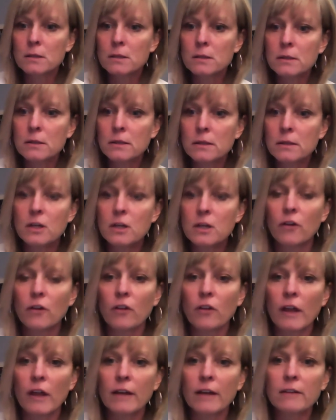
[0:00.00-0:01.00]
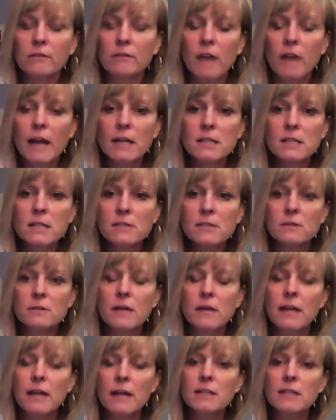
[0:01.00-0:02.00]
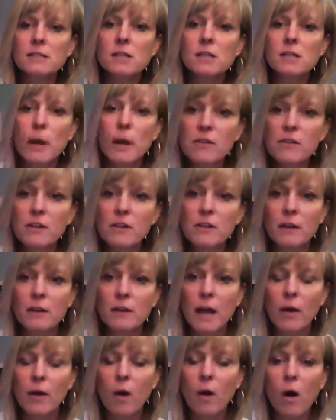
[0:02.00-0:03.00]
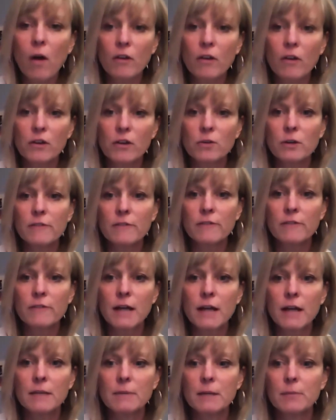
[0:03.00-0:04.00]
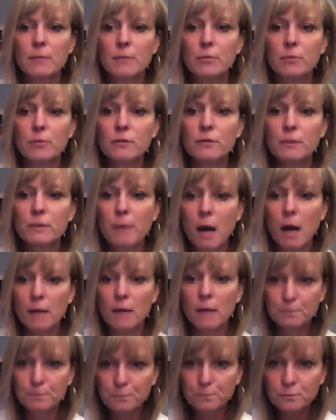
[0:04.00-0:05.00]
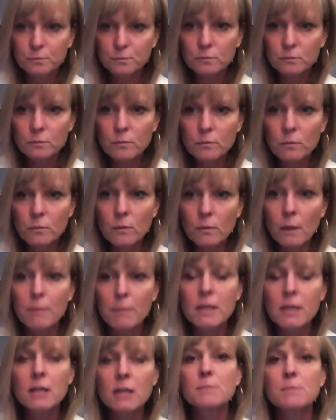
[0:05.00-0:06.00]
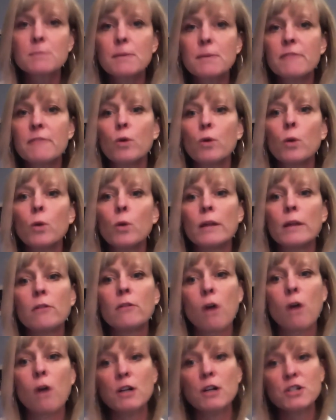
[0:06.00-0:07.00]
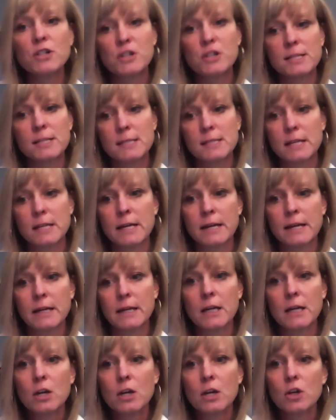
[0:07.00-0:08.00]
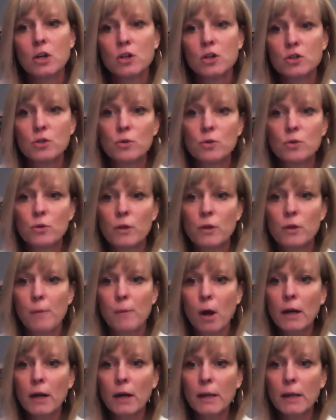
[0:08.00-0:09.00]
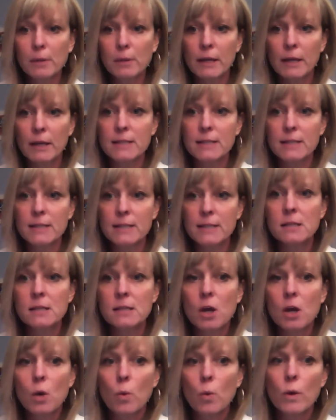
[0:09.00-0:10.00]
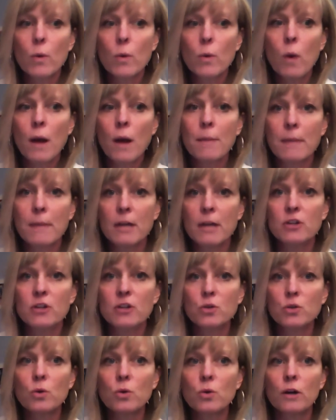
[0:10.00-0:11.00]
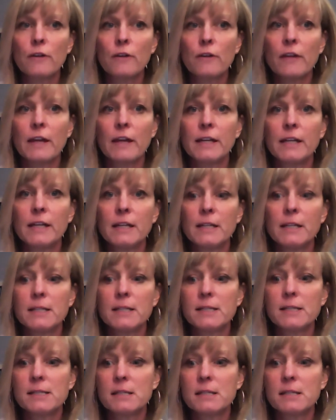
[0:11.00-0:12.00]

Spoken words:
like, let us know anything at all that you can find to be improved upon, because before we launch this thing to the marketplace, we want to make sure that it is